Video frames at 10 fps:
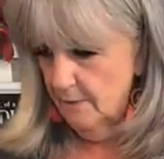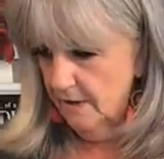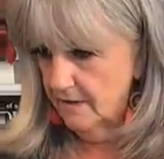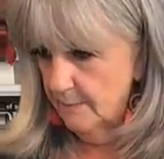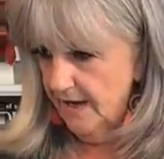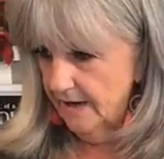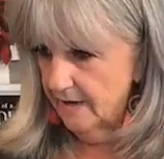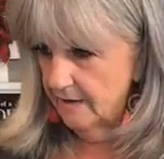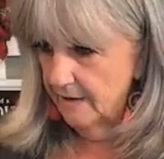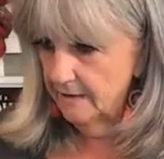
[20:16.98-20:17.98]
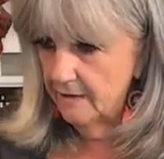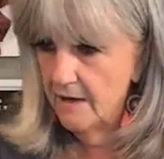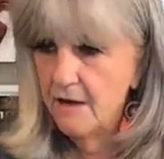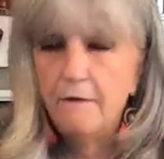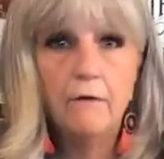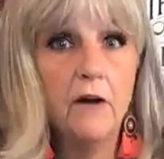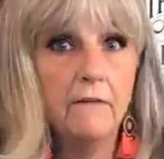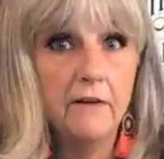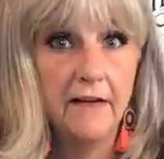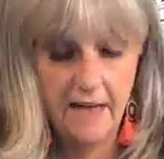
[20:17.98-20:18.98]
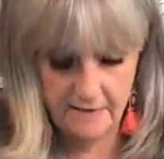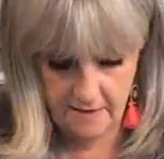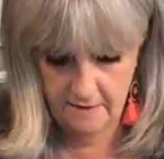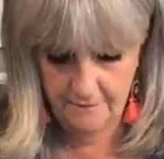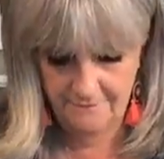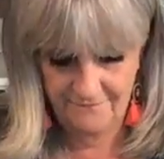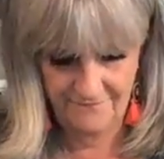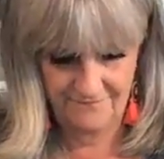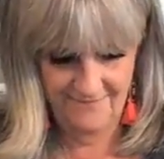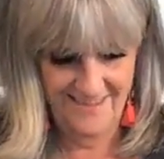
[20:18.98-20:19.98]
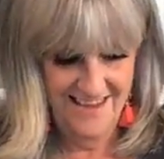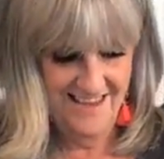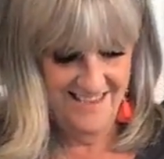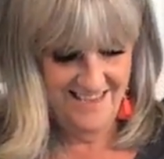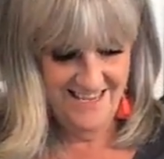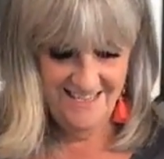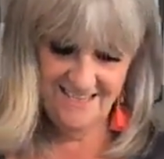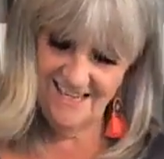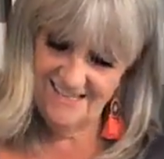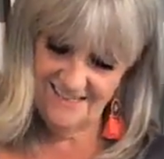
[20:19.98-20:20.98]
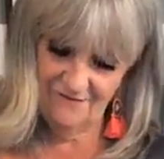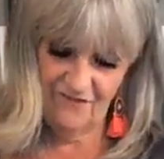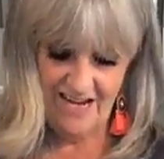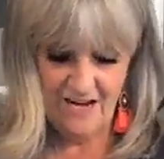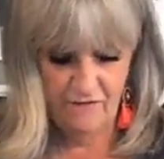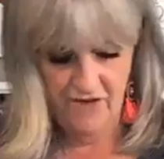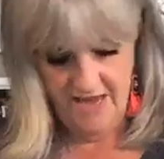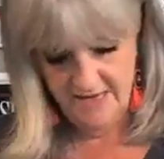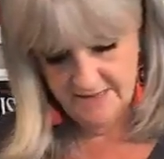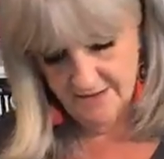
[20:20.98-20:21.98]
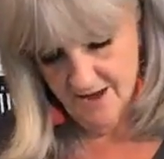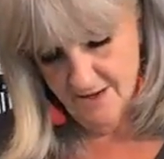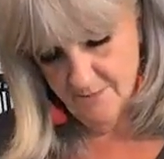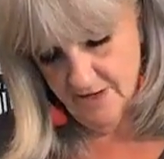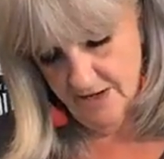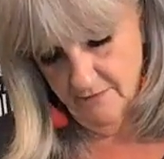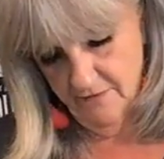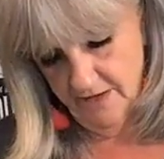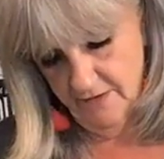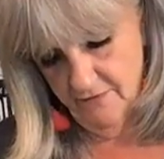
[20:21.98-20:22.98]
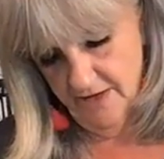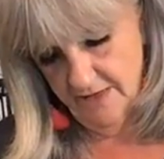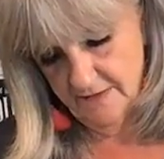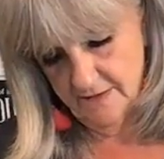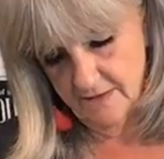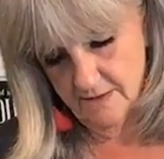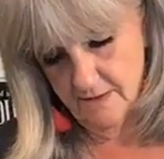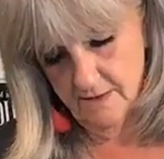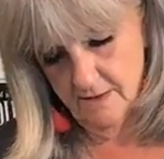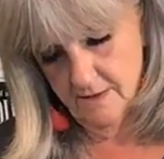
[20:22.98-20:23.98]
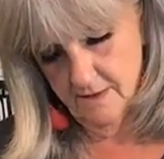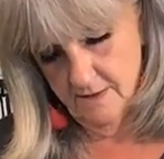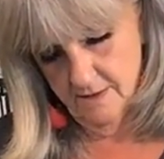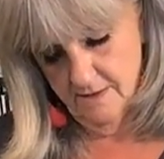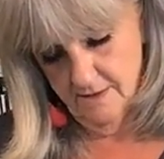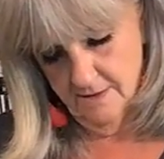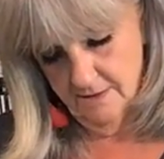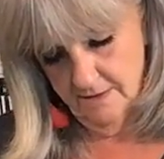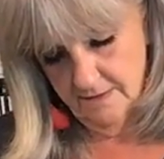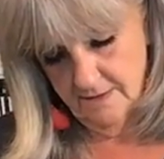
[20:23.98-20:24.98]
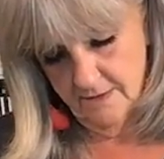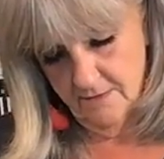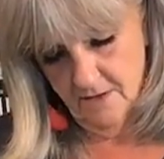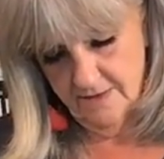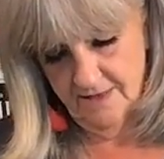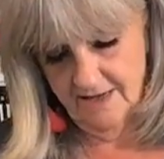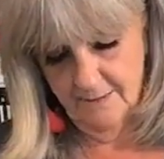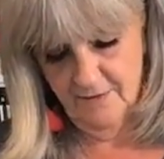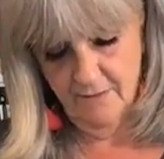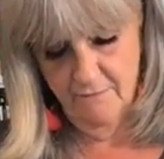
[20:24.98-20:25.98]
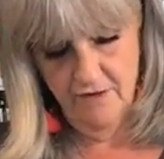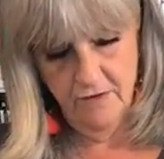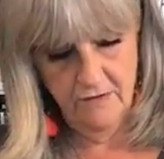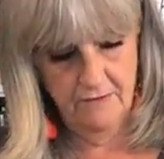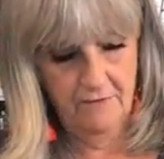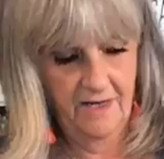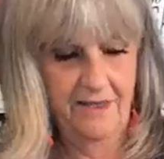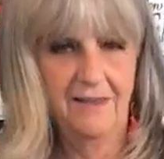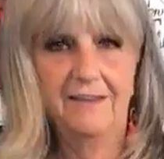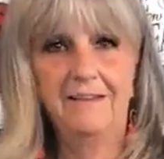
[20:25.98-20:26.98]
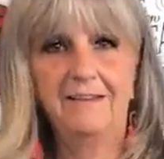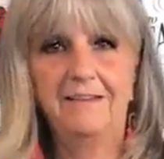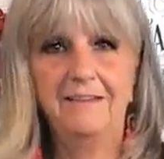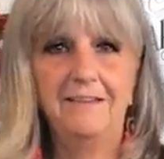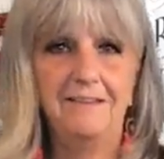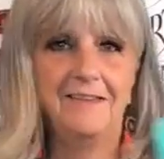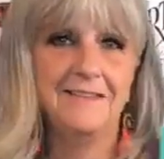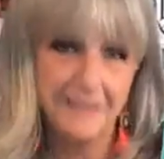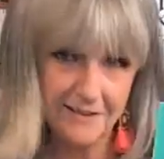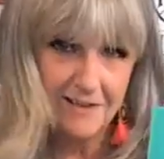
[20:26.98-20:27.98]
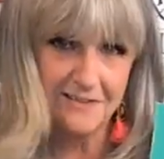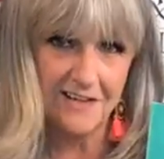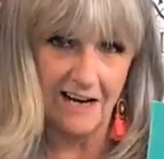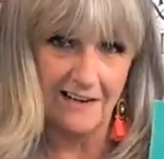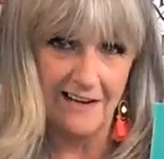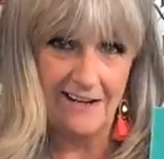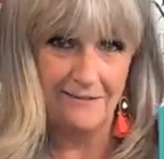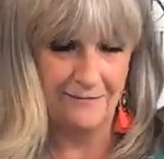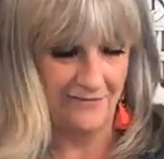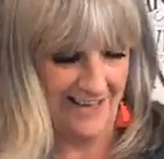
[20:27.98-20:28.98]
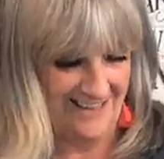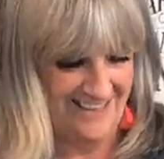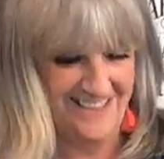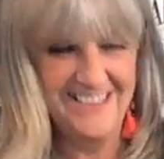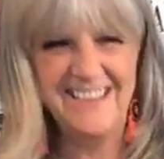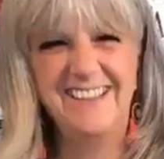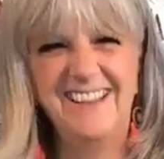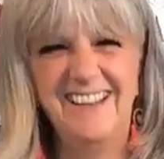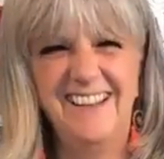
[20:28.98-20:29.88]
Let's mark the back of this before I forget. This is the funny face, so I'm writing funny face. Just so not to get them confused with the serious jack-o'-lantern face.